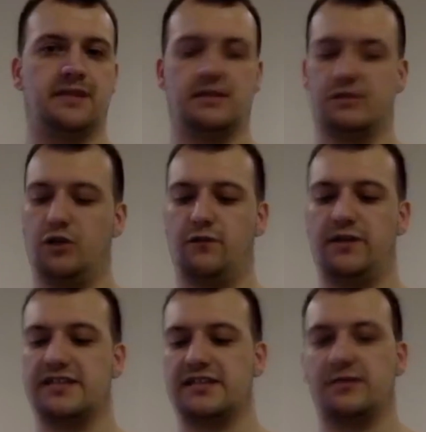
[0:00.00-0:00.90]
So for
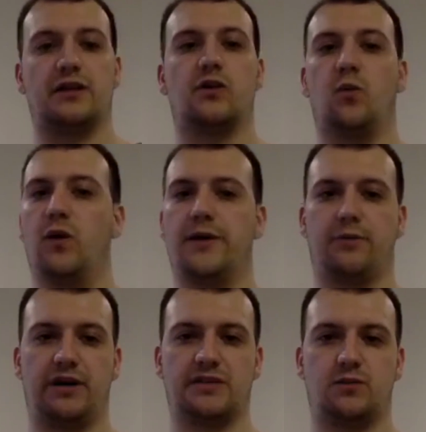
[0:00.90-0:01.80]
instance, we look at
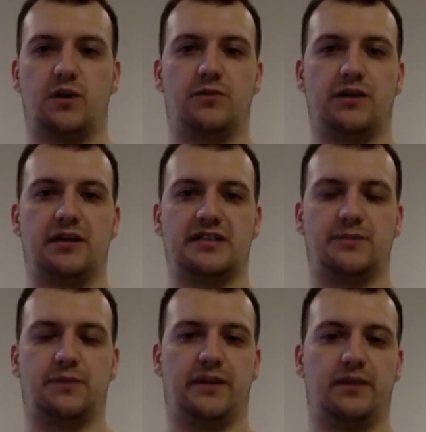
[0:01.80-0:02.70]
WordPress. WordPress is
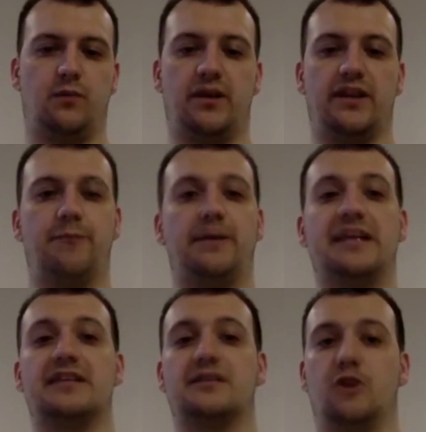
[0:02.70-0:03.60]
probably one of the
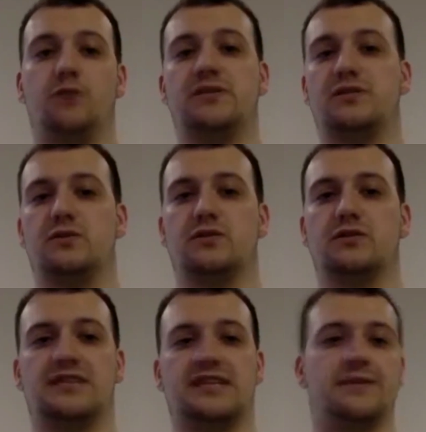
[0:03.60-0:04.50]
biggest open source
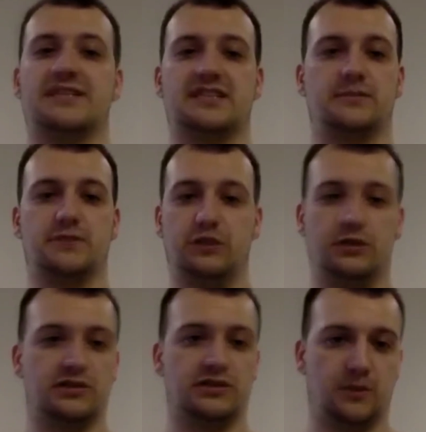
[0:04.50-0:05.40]
CMS systems
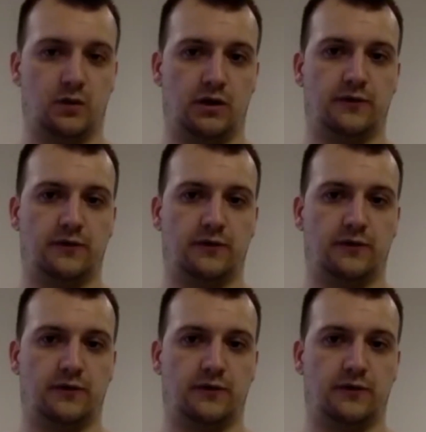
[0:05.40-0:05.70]
used in the world.